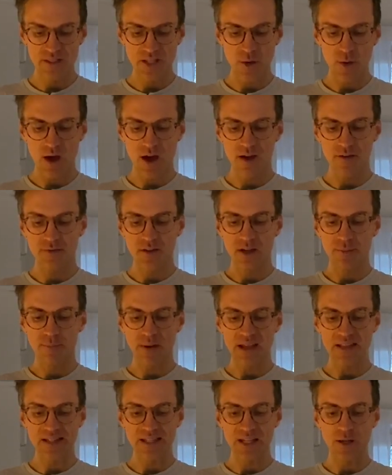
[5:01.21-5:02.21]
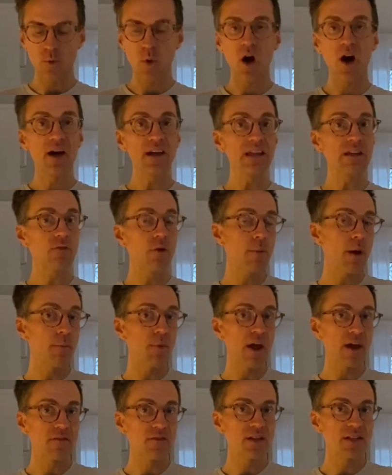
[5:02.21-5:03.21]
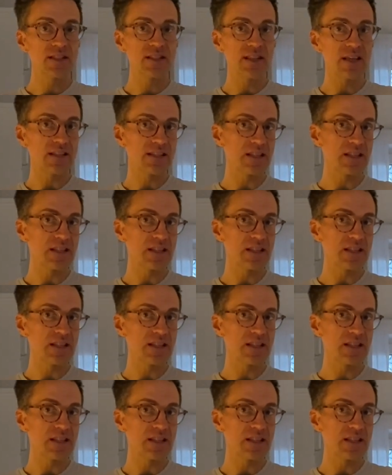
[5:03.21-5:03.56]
So I've got basically what I eat for my breakfast.